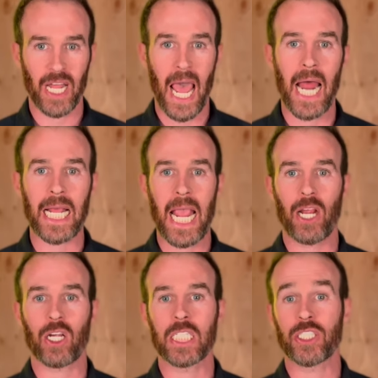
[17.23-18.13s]
to add
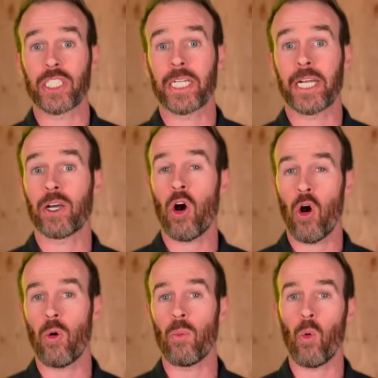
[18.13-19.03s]
air conditioning in a
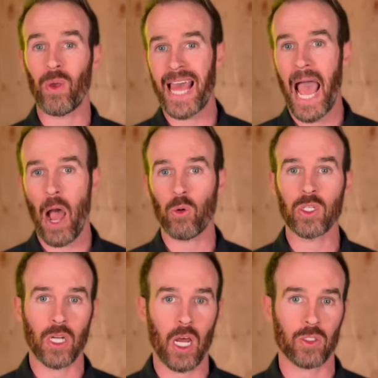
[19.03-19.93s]
home
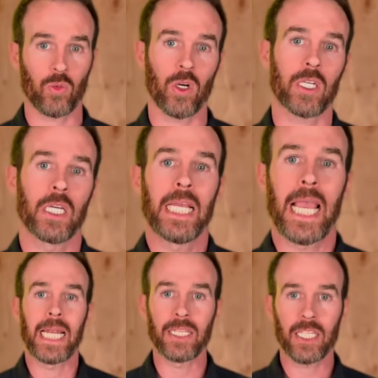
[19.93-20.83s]
without ductwork.
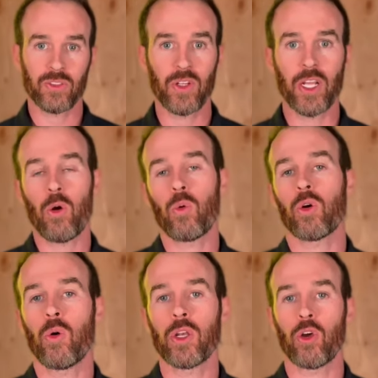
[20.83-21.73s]
And in this video, we're
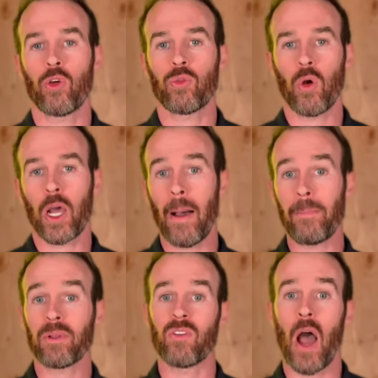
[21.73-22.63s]
going to go through a
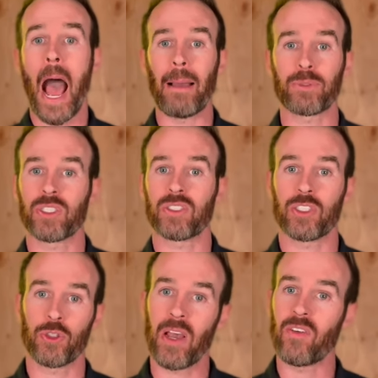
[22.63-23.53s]
couple of options
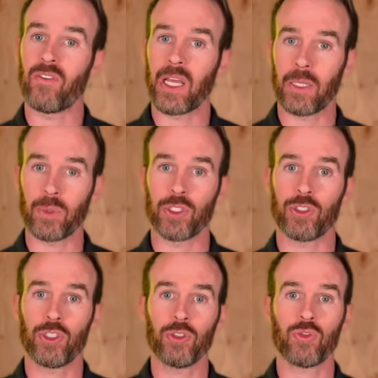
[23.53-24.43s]
that you have available to
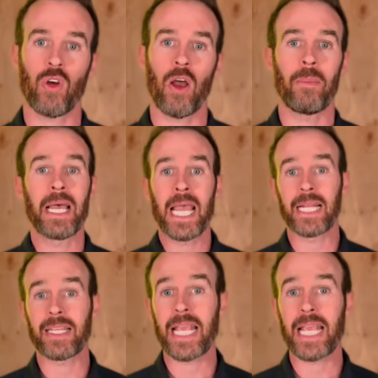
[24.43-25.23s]
choose from. And at